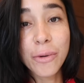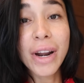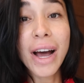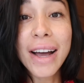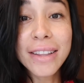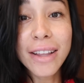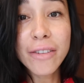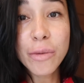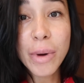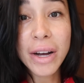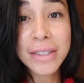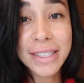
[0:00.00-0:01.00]
What I
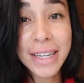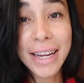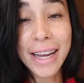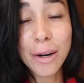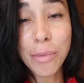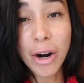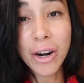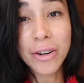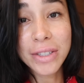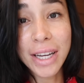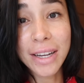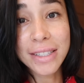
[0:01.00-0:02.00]
love about staying at Apart
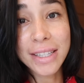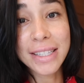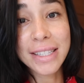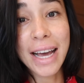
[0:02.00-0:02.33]
Hotels is